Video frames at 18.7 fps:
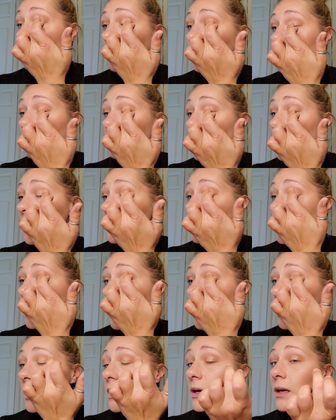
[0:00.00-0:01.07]
mix
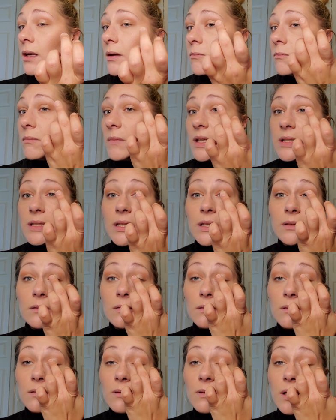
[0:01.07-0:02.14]
it
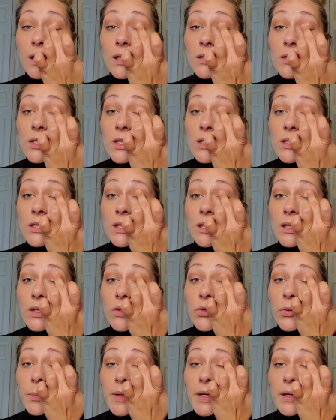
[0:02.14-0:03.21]
in just a
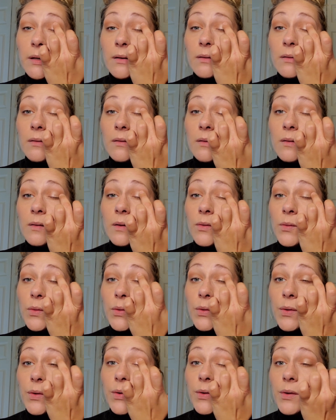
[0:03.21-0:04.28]
little bit.
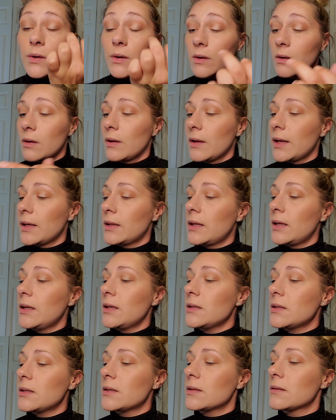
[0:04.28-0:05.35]
Like
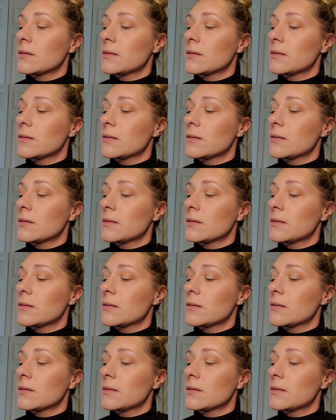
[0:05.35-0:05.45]
this.